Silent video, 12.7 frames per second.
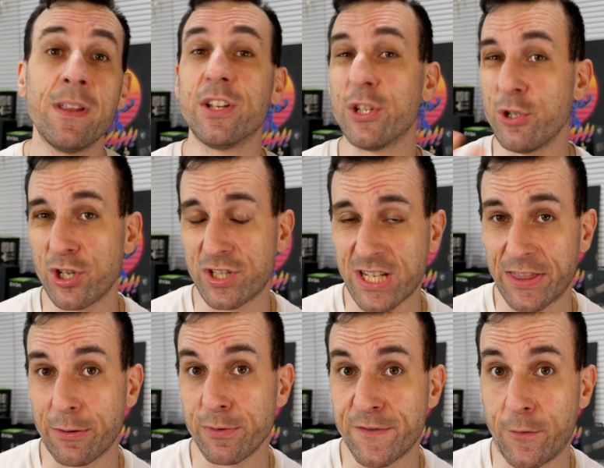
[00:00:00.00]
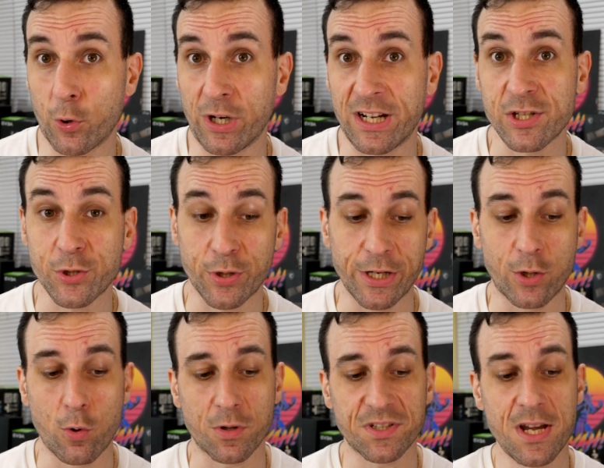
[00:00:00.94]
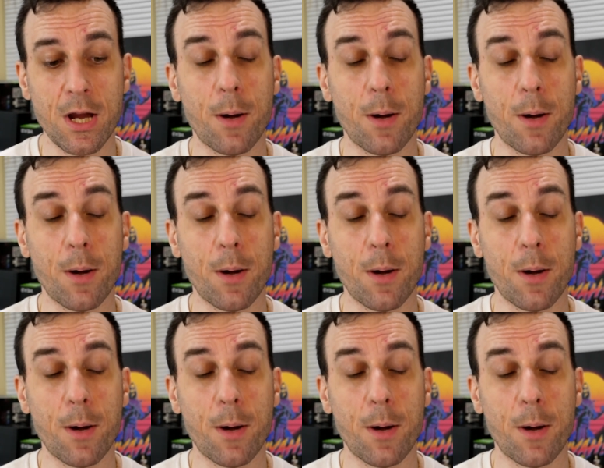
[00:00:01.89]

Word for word: You just get those four extra E-cores.